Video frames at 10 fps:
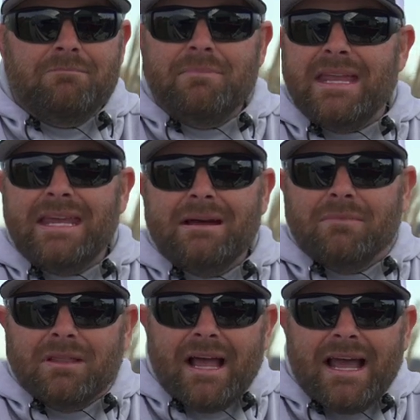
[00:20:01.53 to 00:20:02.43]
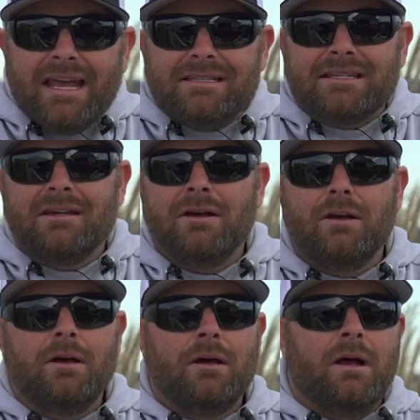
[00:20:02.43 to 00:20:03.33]
medium light
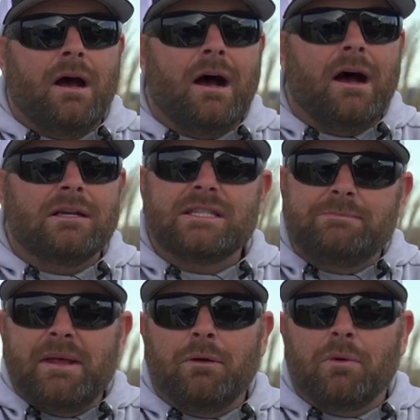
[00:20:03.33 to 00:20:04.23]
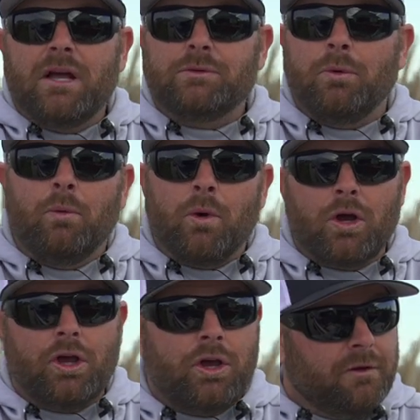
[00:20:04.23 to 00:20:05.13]
uh, spinning rods will
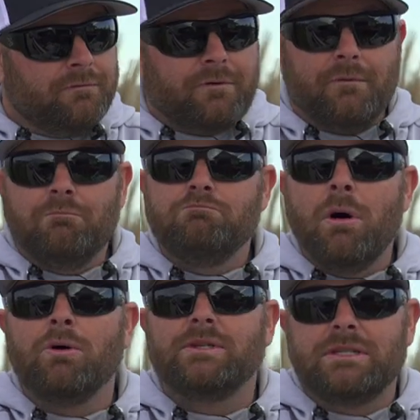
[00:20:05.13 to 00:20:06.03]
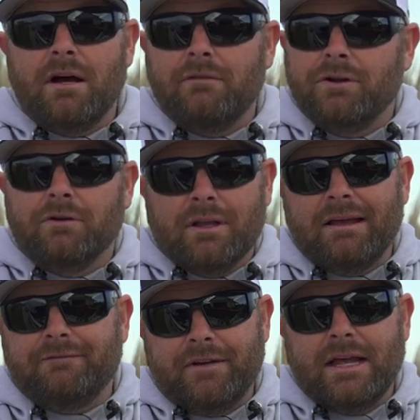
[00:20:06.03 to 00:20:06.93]
work good for most of your
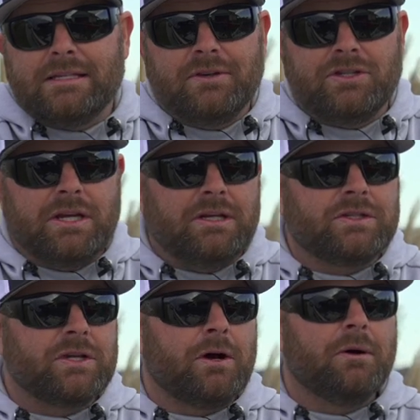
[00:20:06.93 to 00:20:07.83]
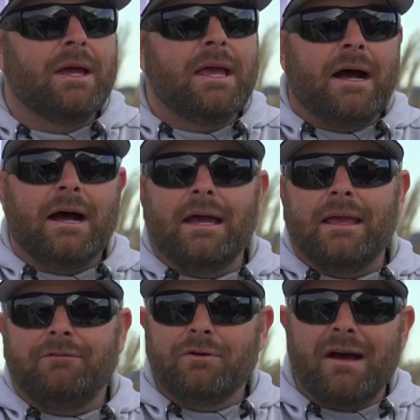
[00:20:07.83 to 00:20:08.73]
light finesse fishing. So uh,
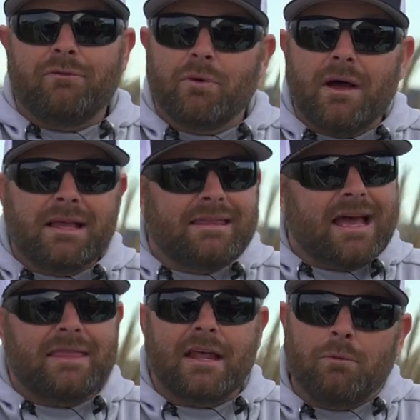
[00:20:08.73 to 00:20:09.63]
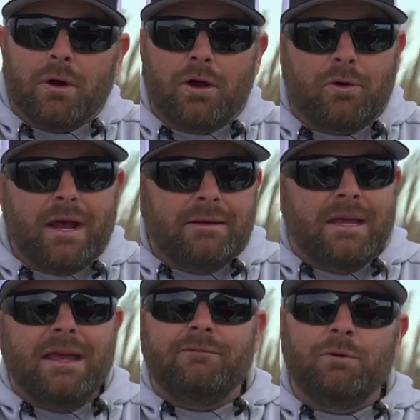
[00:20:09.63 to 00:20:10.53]
if you have a rod like that, that'll work great.
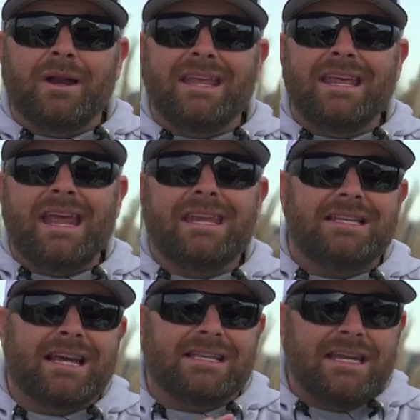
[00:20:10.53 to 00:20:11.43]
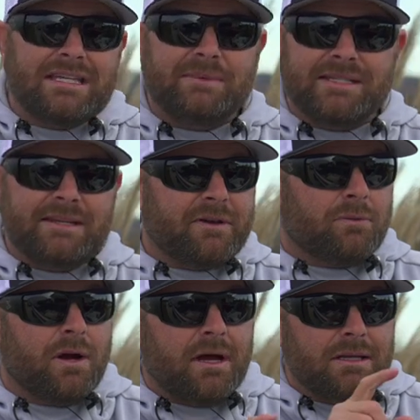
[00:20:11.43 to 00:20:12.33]
If you want to get a technique specific
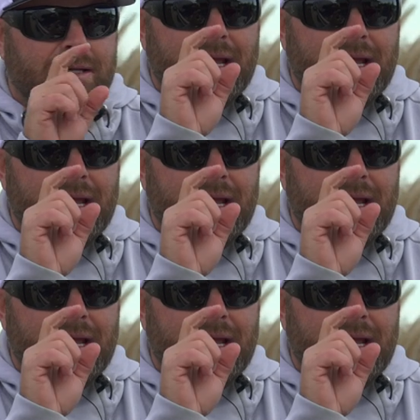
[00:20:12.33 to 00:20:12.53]
rod,